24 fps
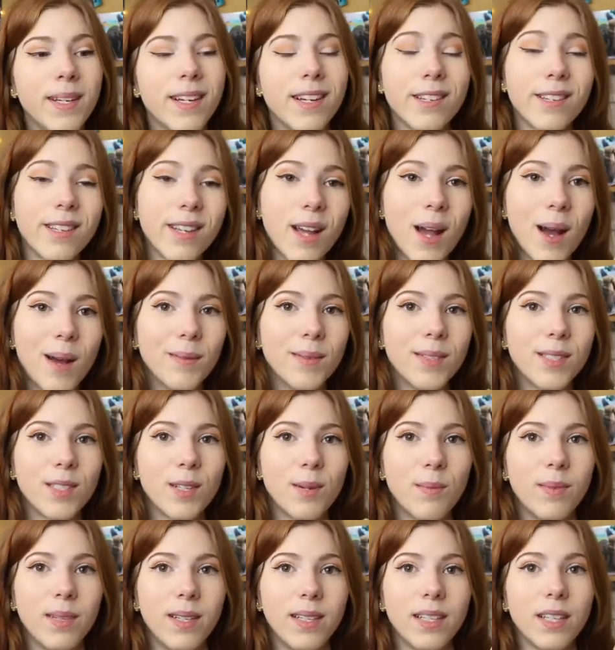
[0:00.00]
because they come in
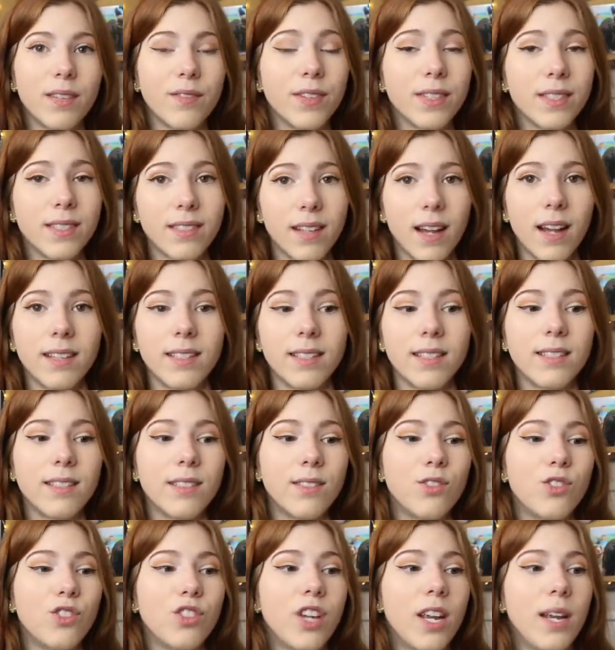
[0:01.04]
so many different sizes
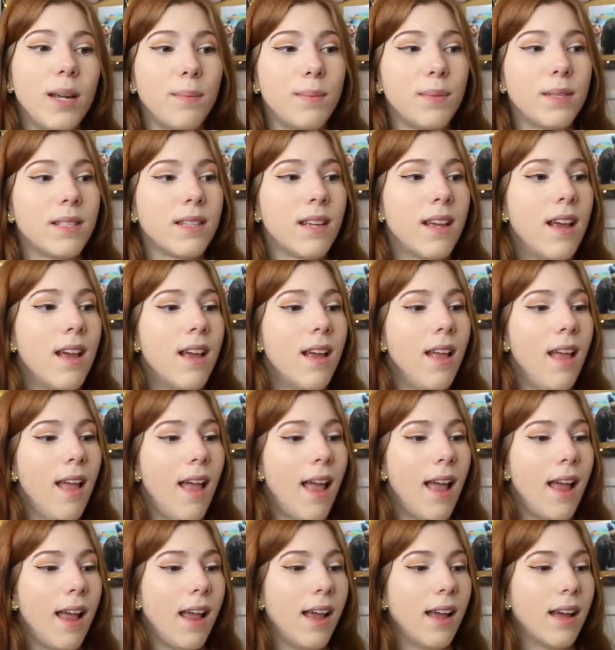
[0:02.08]
and shapes,
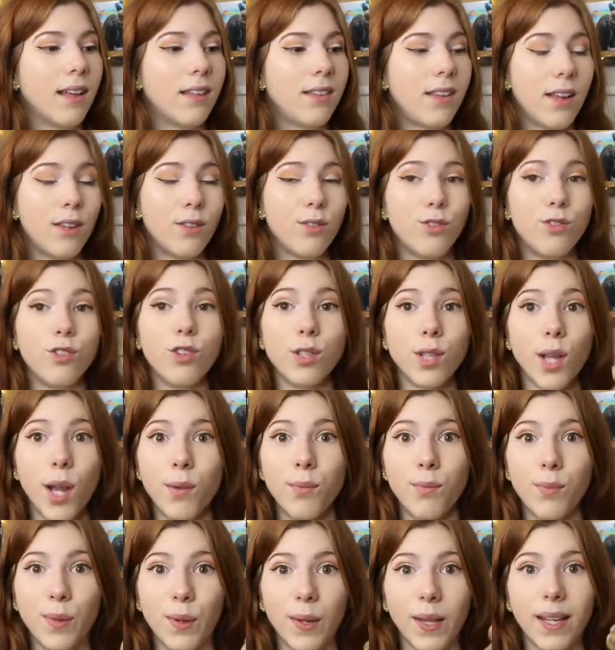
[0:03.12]
and it's just a
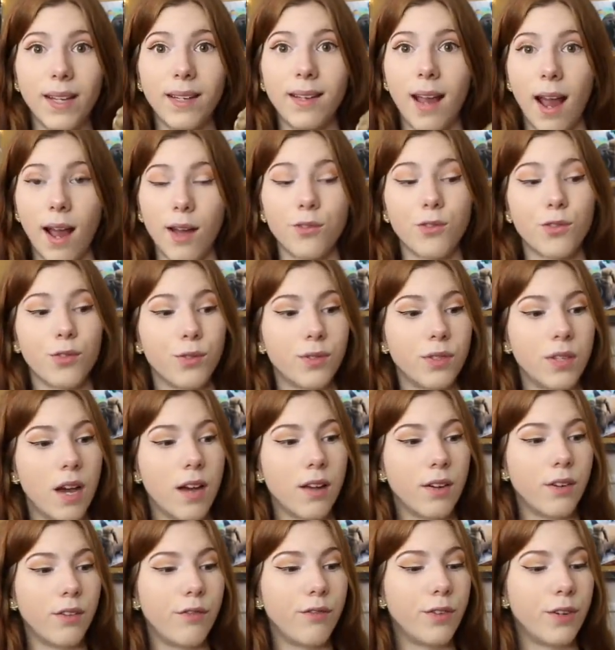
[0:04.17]
really natural
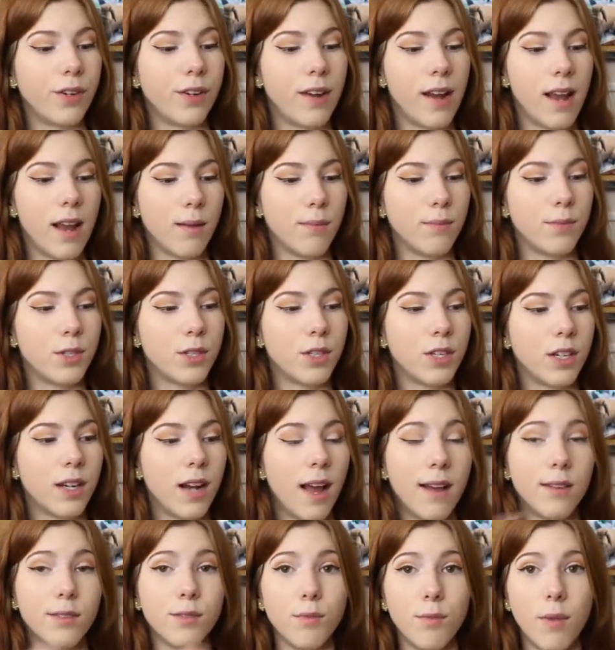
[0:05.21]
tunnel for your hamster,
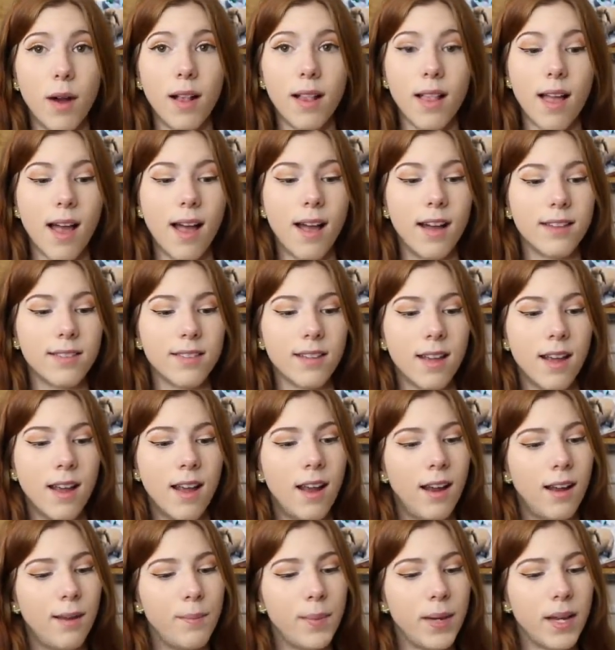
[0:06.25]
as well as
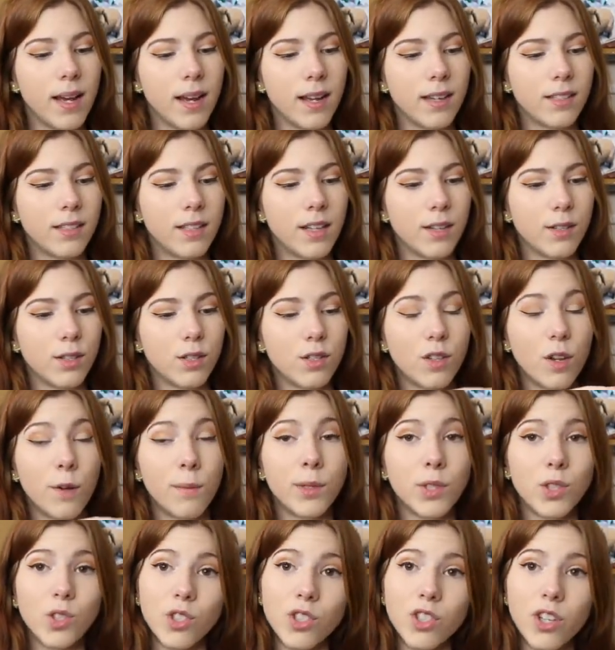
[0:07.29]
because there's so
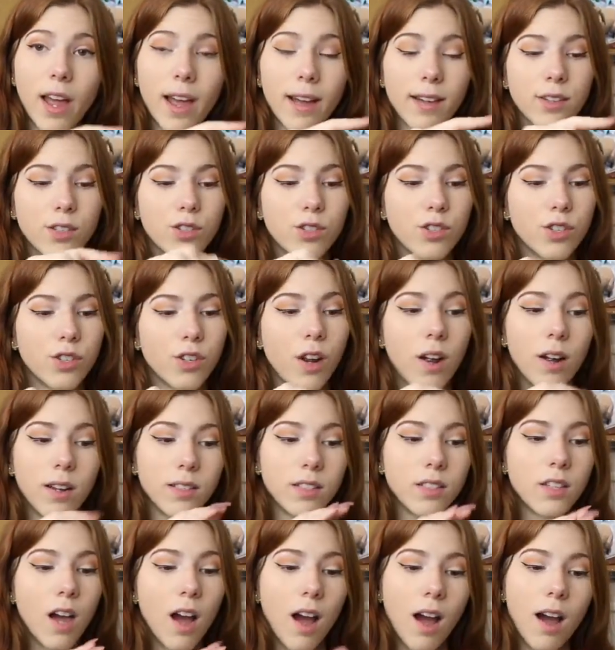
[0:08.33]
much texture
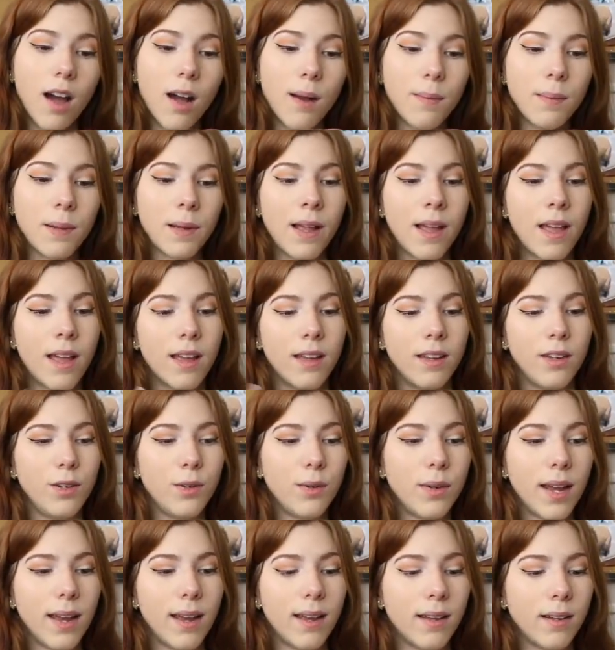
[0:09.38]
on top,
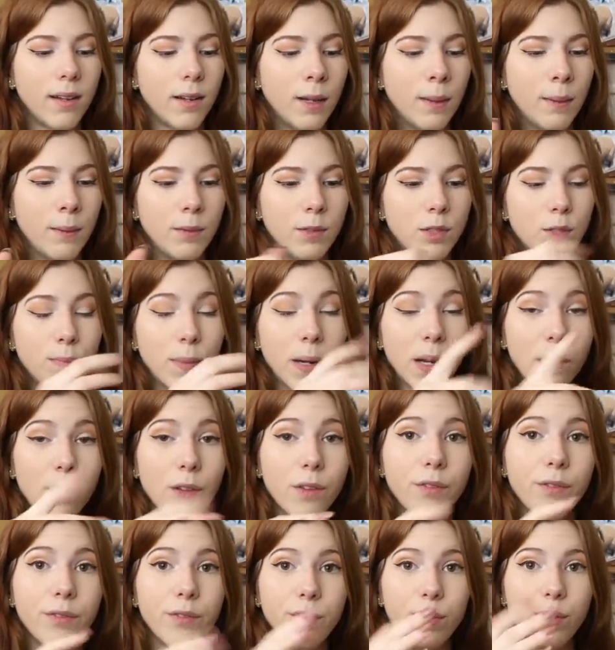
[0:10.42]
you can
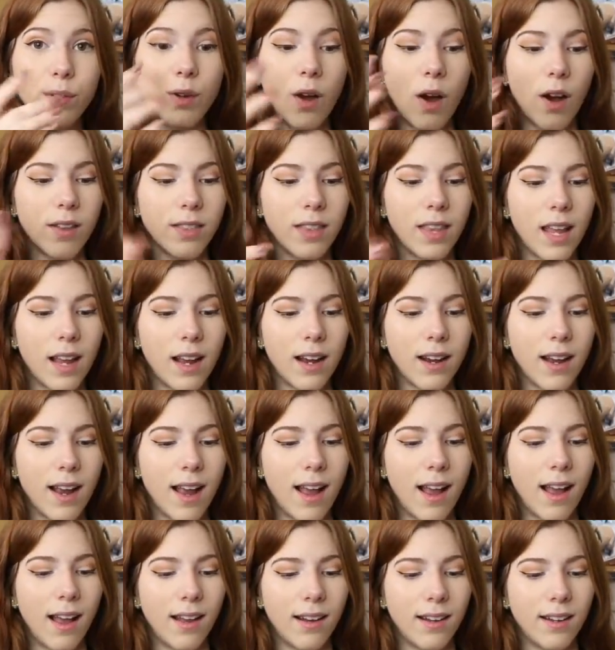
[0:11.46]
sprinkle food on there
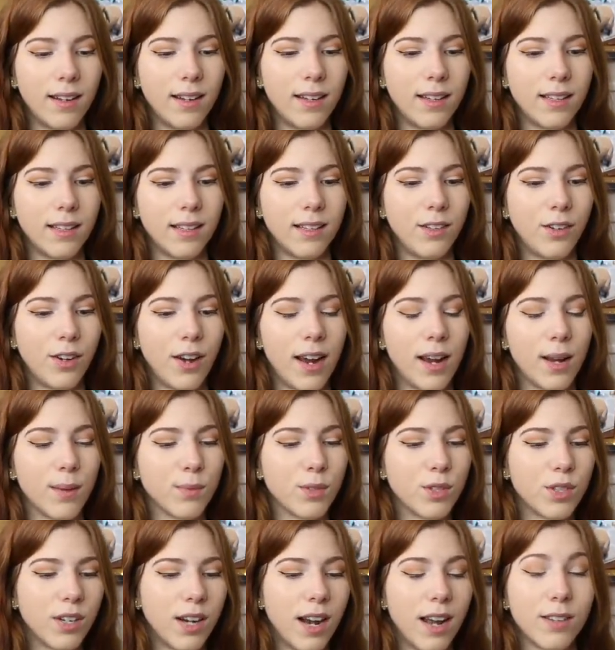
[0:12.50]
and your
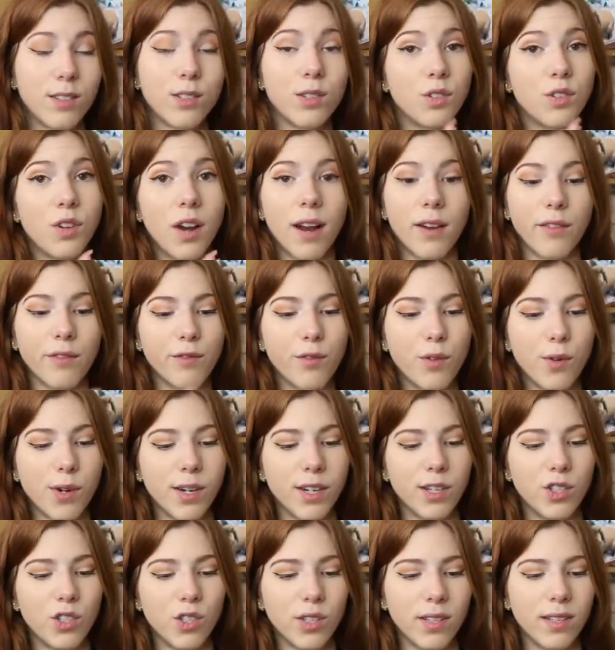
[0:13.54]
hamster has to try and
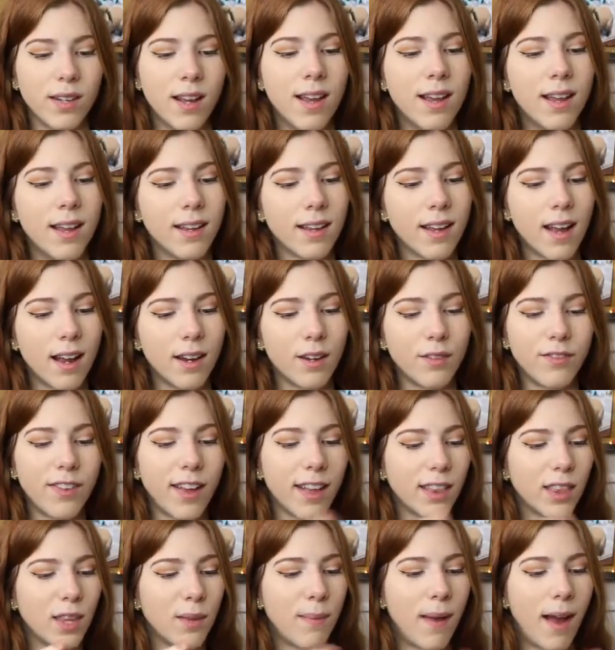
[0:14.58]
forage and kind of
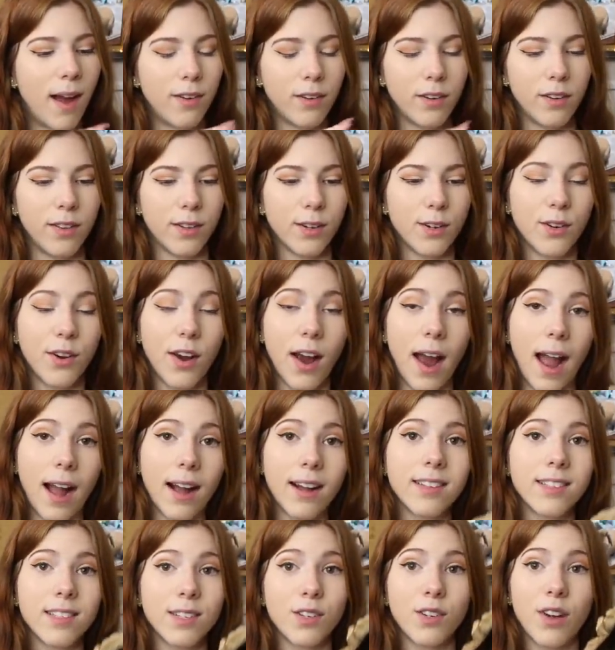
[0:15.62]
get them out of the
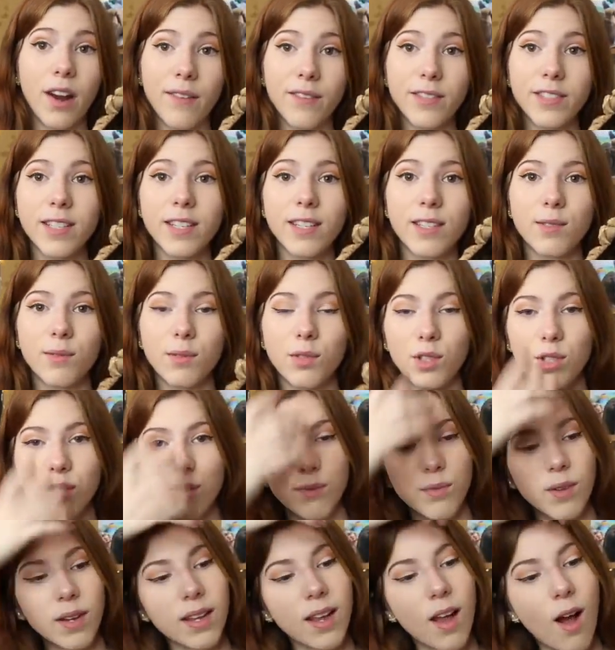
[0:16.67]
cracks and crevices, which
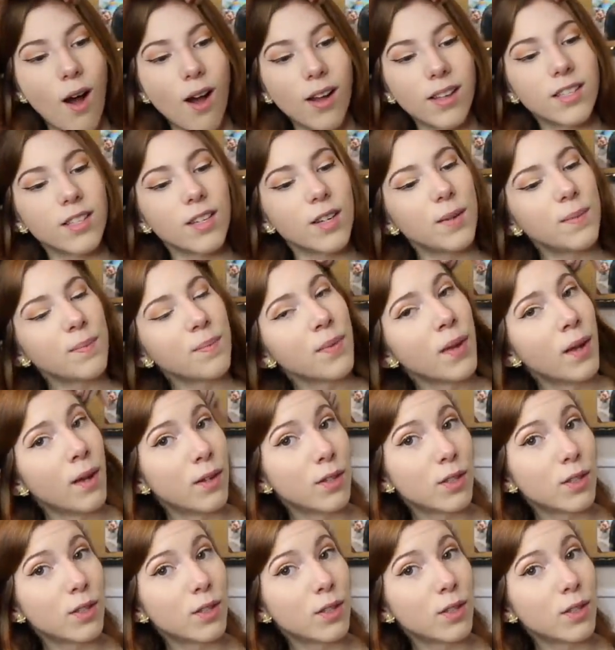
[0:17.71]
is really awesome.